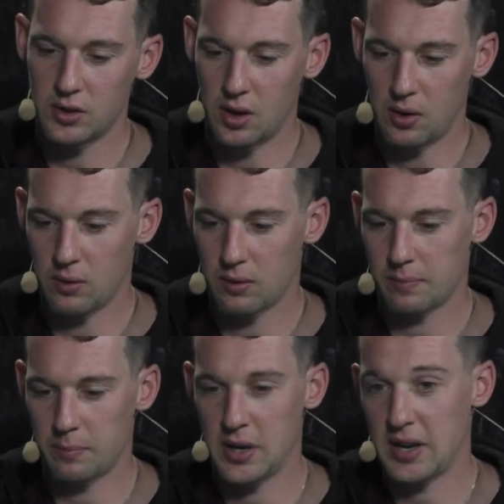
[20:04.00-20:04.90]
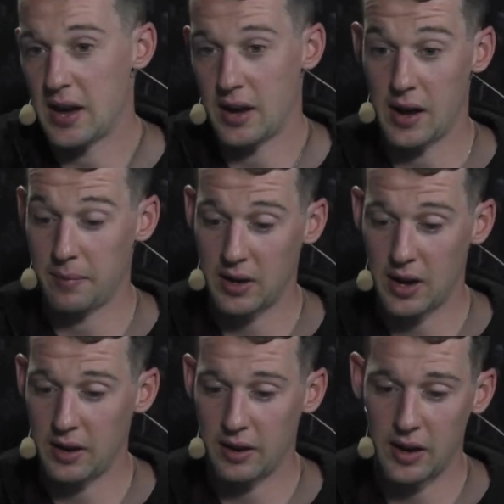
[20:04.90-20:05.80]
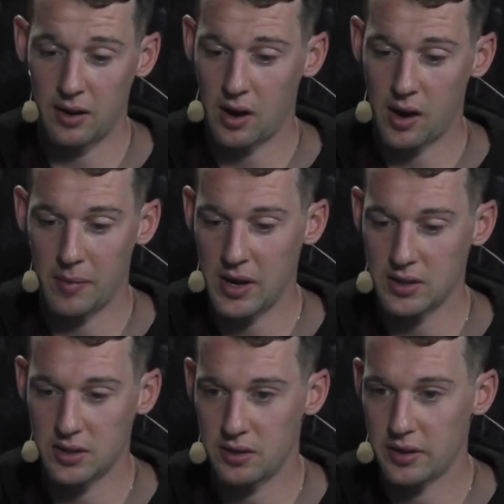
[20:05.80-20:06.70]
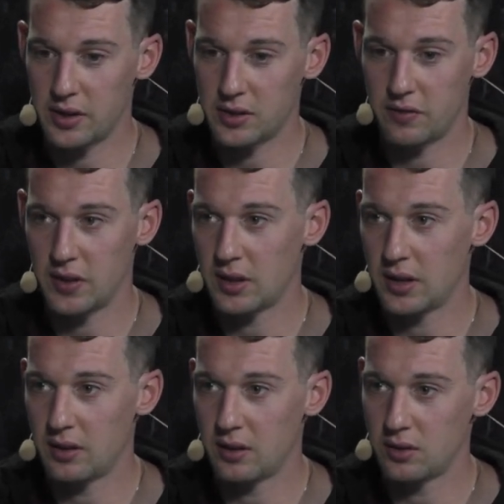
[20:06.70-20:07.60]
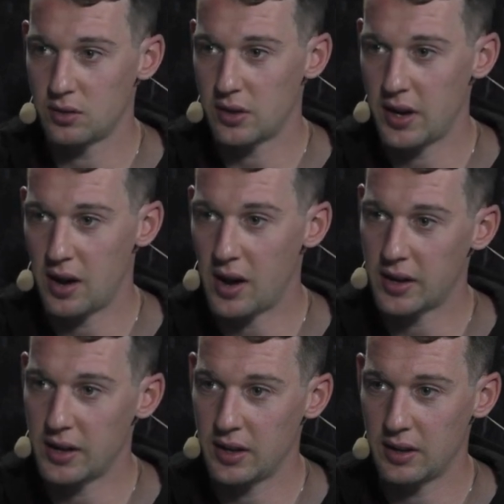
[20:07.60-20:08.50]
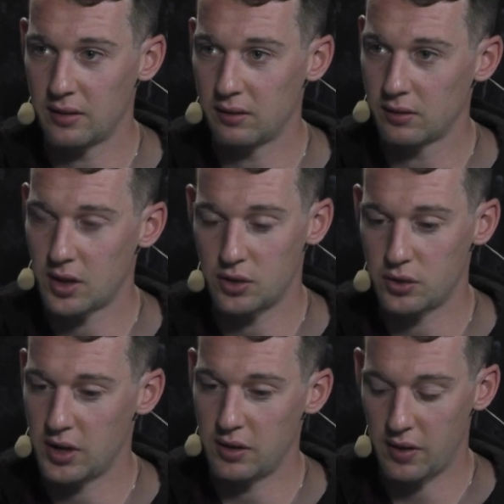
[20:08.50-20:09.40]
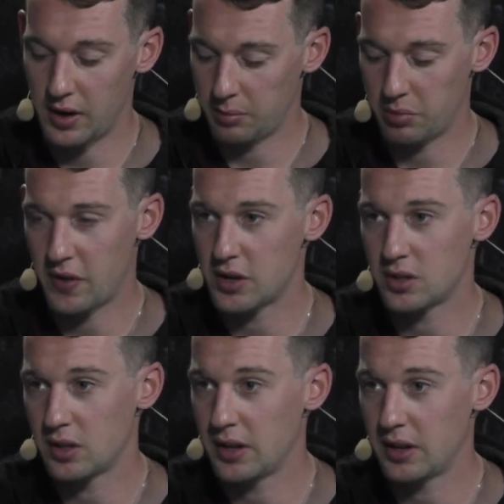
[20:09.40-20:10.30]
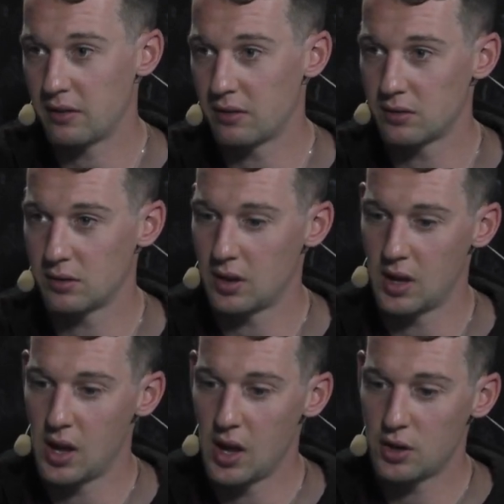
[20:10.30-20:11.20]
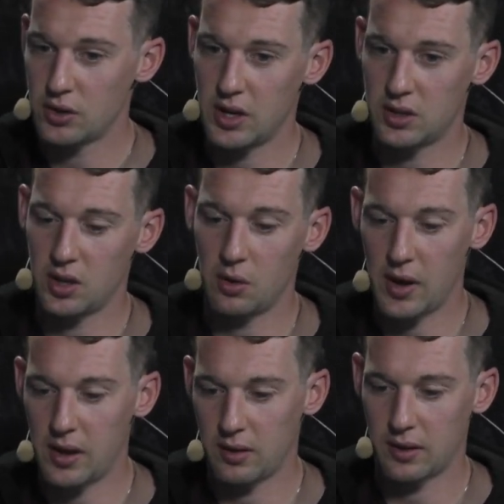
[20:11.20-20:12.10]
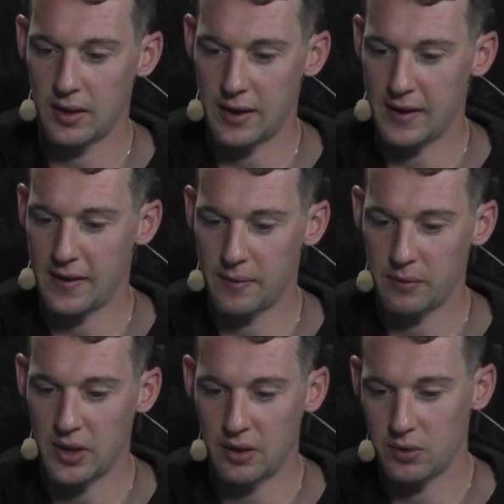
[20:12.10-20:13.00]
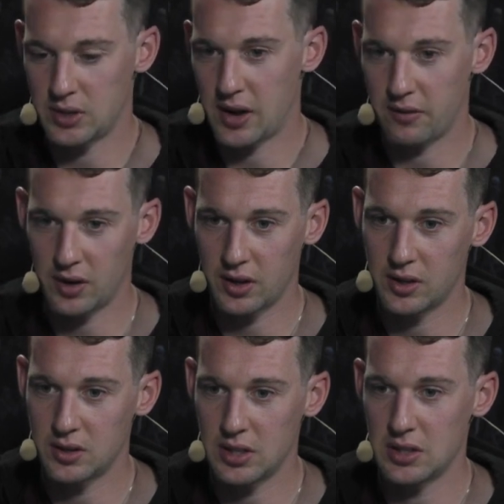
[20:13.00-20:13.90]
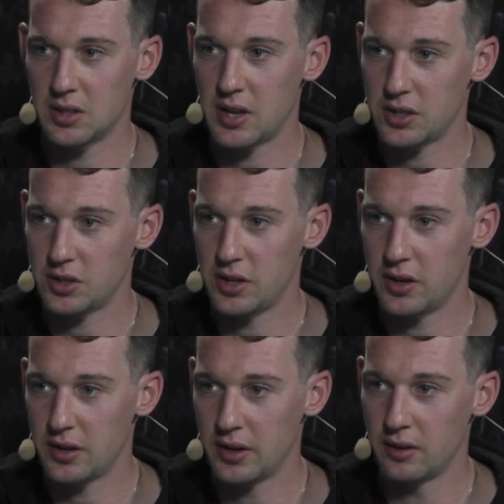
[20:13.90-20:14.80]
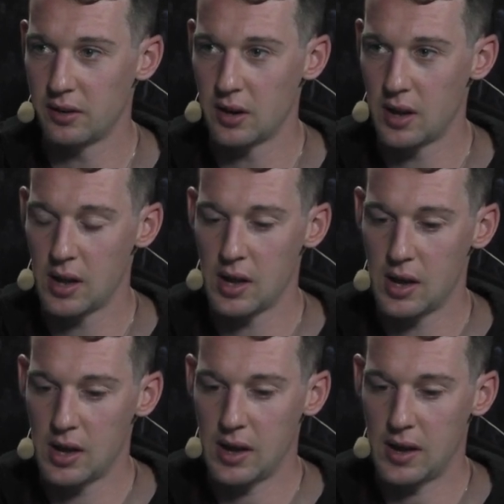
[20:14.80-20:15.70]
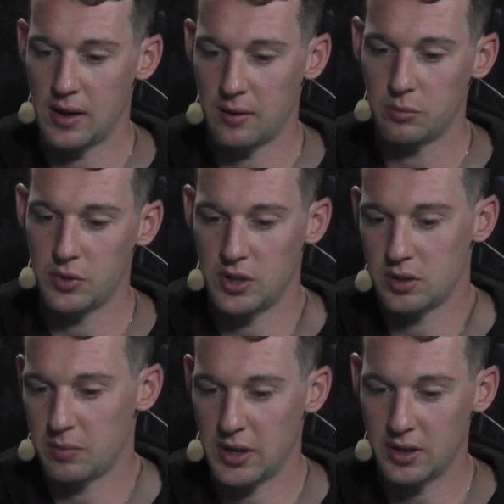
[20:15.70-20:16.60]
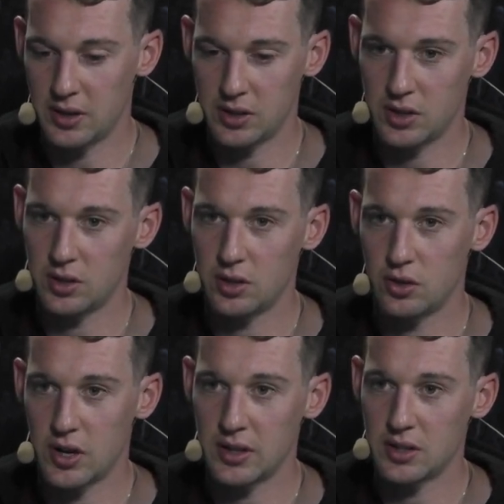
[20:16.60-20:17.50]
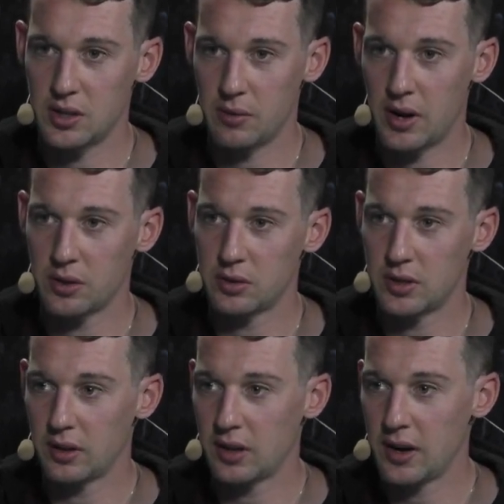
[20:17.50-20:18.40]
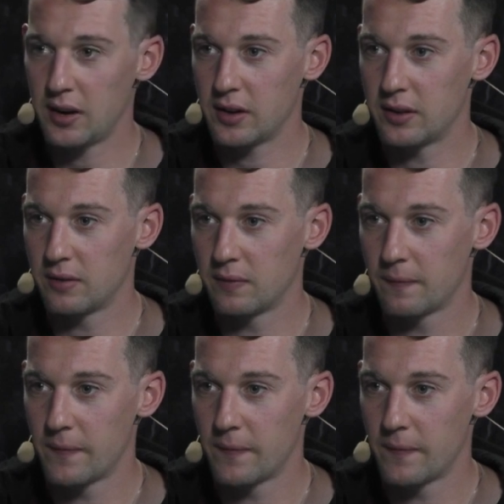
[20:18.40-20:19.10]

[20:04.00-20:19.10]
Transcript: So, but yeah, I mean, I had an amazing 2 years in Finland. It was great hockey and got treated very professionally and treated so well. And then was having a good season last year, and we just made the decision to try and see what else was out there. And